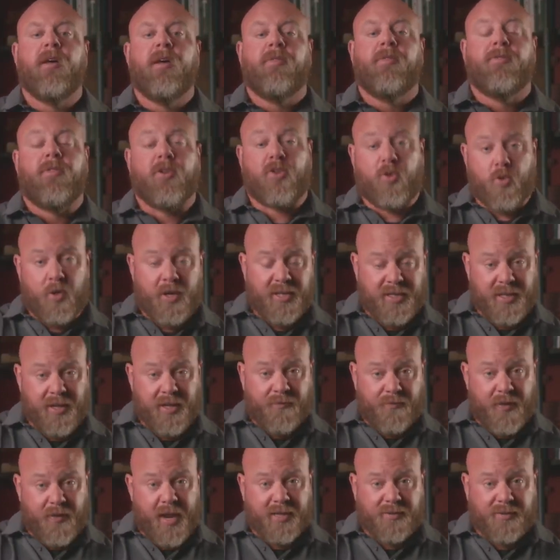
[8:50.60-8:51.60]
the
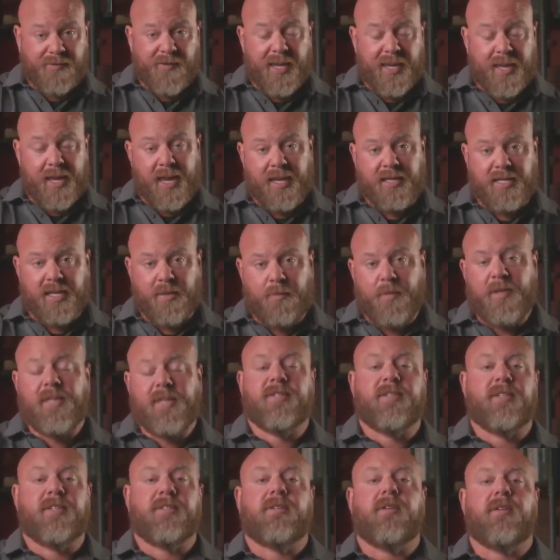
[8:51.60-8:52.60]
creatine phosphate ATP
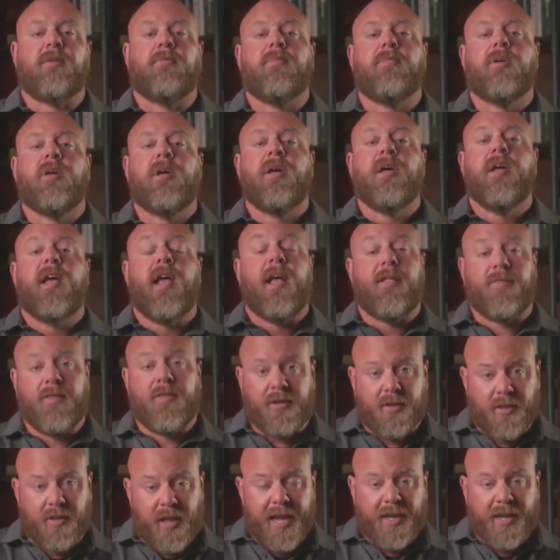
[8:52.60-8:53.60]
system, and the
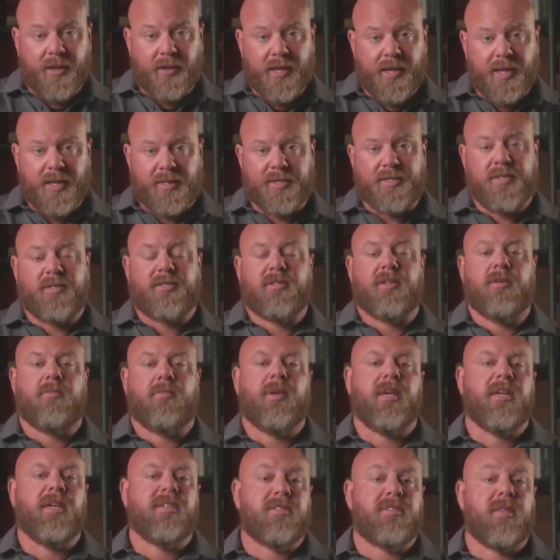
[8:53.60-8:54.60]
glycolytic
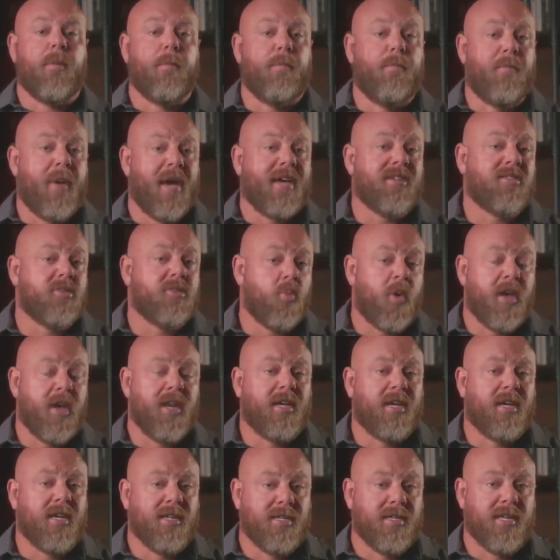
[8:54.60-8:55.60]
system is the best way to
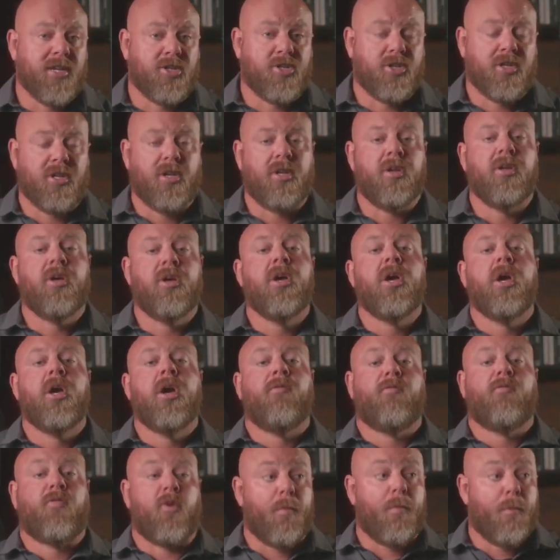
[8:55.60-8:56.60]
condition
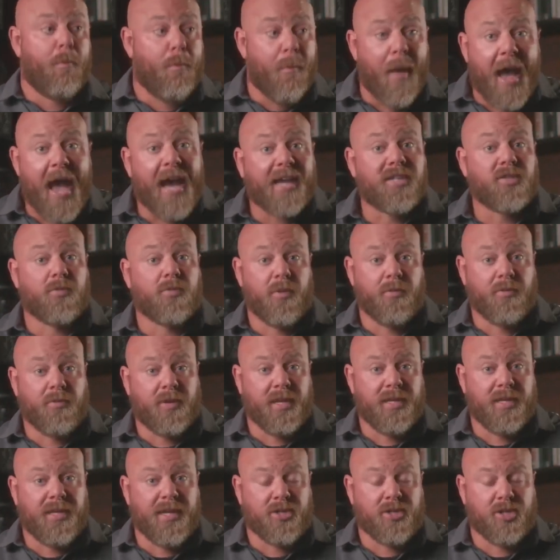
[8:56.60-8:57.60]
for maximum
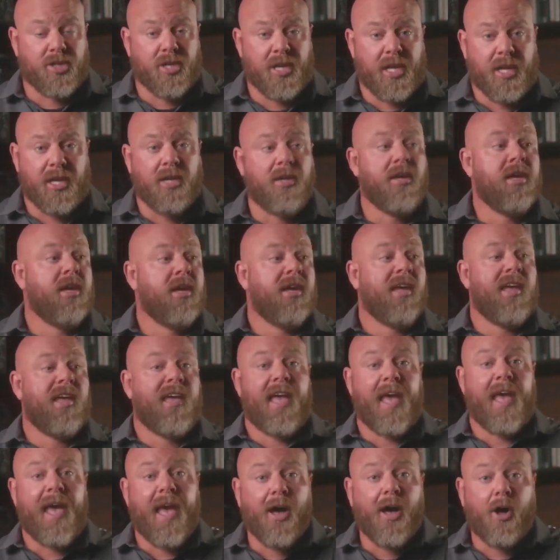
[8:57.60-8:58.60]
conditioning,
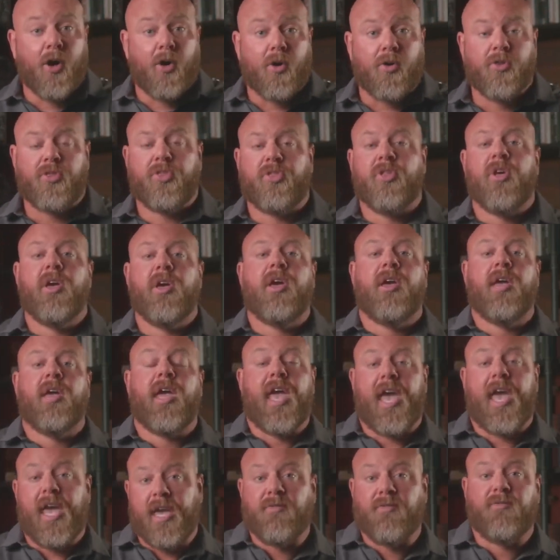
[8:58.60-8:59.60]
health,
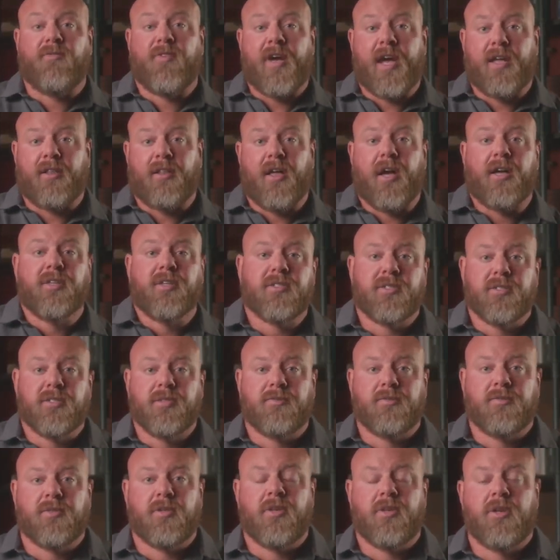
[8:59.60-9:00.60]
and fat loss.
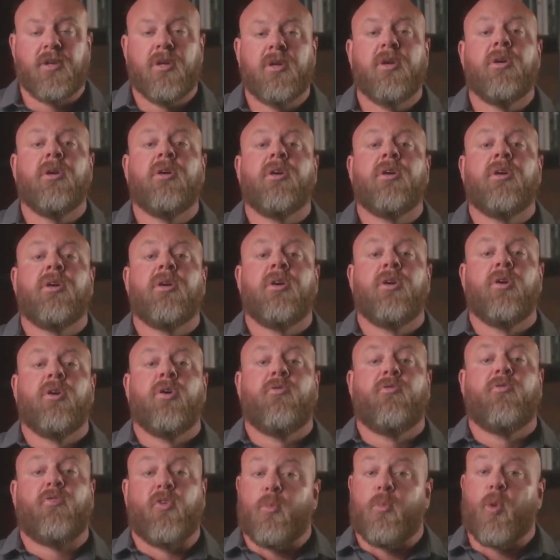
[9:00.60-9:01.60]

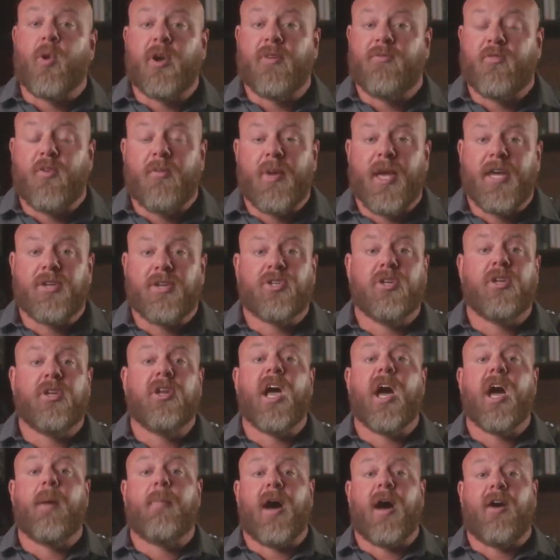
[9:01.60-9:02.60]
For more information
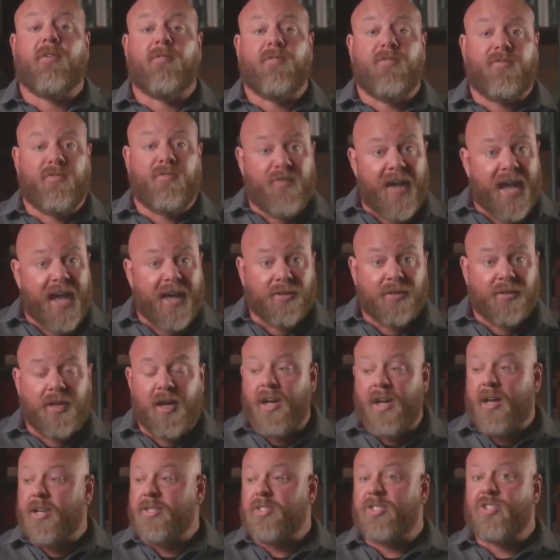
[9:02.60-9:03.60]
about fat
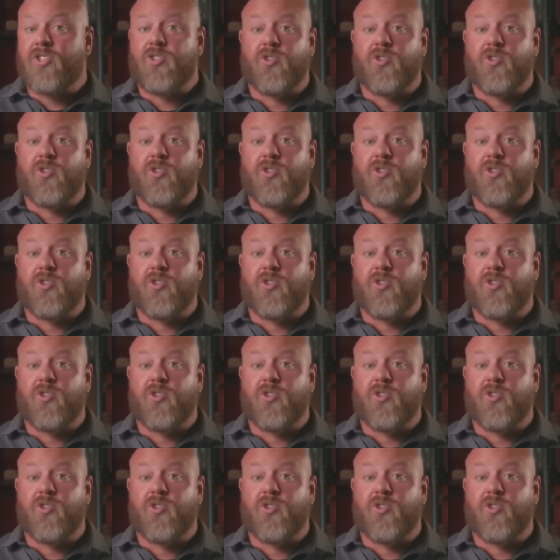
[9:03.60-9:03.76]
loss,